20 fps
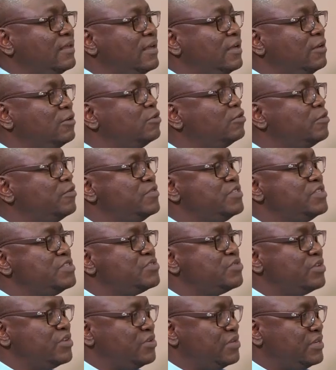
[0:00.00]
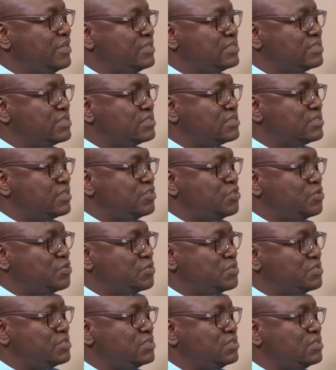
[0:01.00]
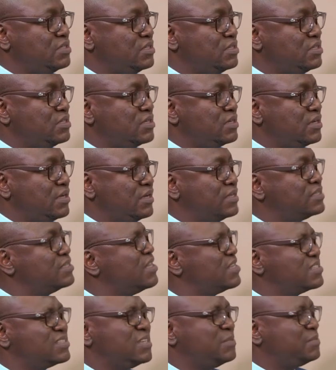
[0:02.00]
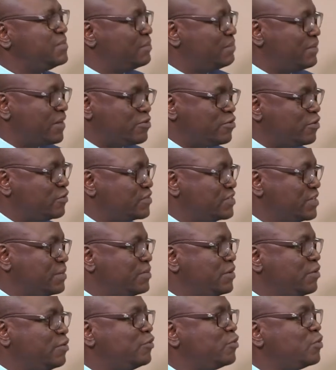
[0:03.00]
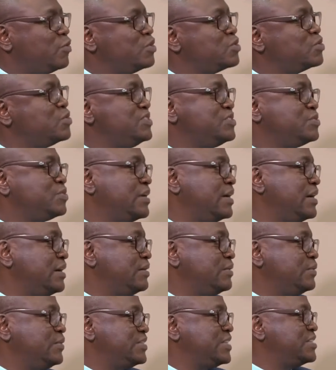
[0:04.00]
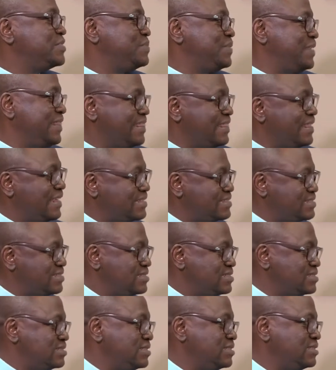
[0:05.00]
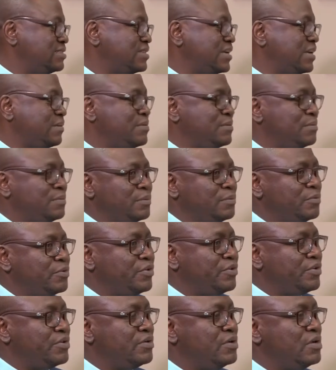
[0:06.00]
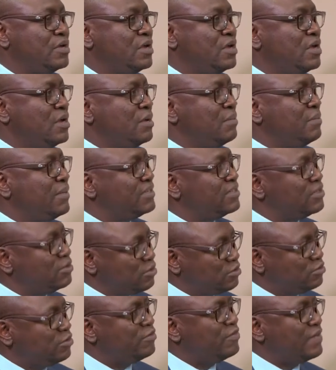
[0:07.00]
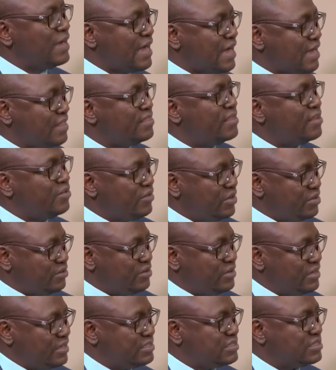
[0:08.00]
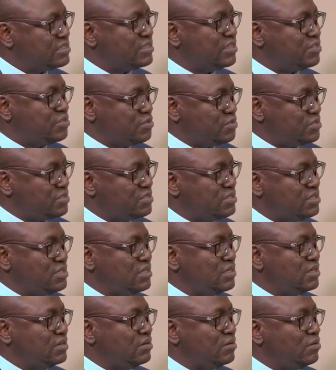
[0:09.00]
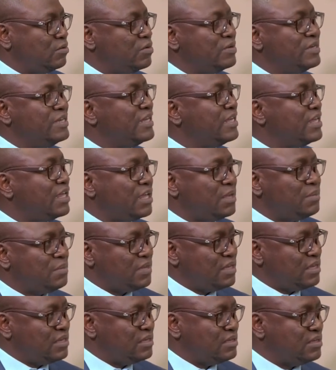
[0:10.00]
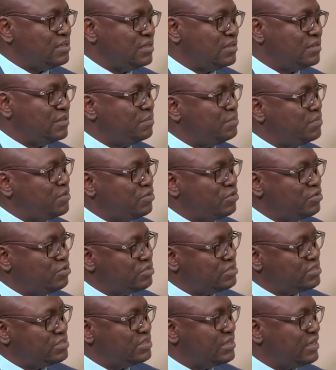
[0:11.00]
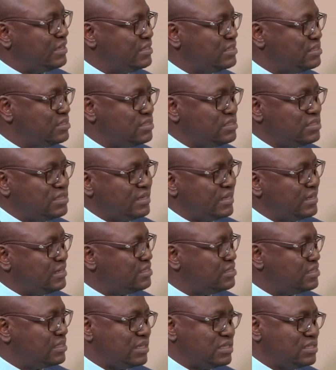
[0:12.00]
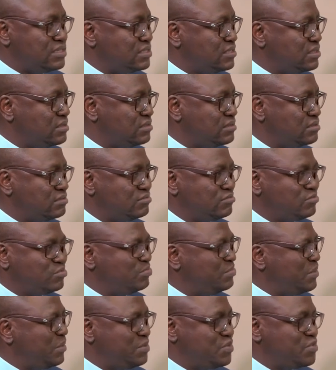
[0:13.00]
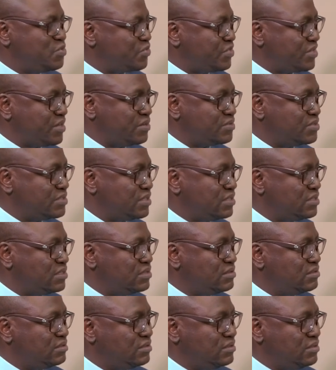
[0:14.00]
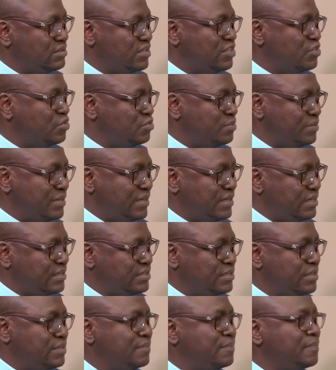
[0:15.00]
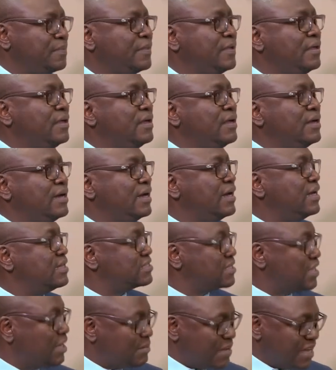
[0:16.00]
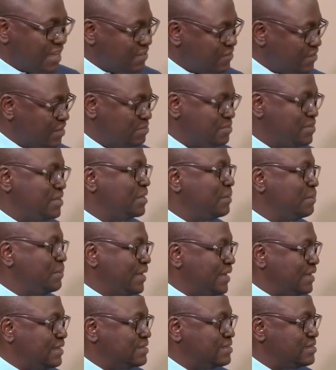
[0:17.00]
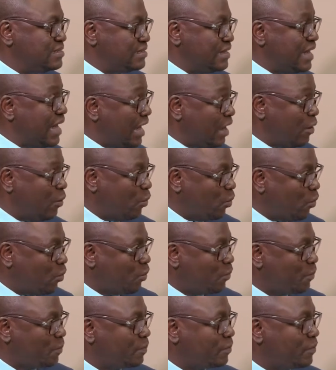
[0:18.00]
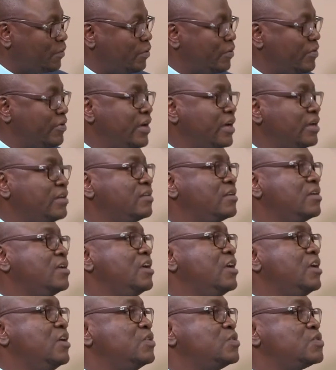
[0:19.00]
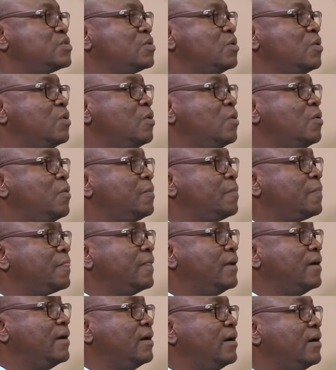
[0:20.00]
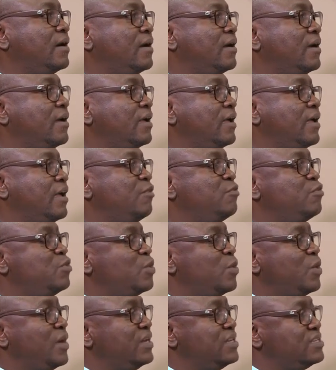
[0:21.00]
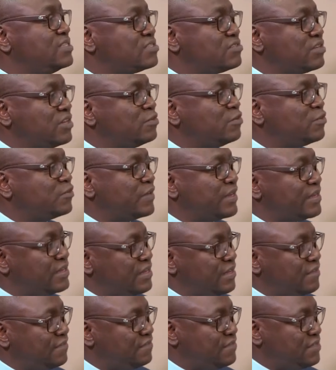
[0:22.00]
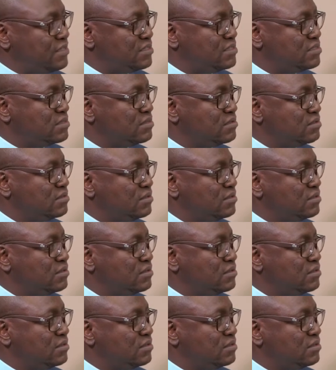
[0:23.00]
a lot of these regulators that you see, ex- except the Bank of Zambia, of course, which, were, which has been there since time immemorial, but a lot of other regulators that you see only came in in the period 1990, 19, maybe 2000, in the new millennium. Uh, some are even being made now, all right? So uh, everyone is trying to find their feet.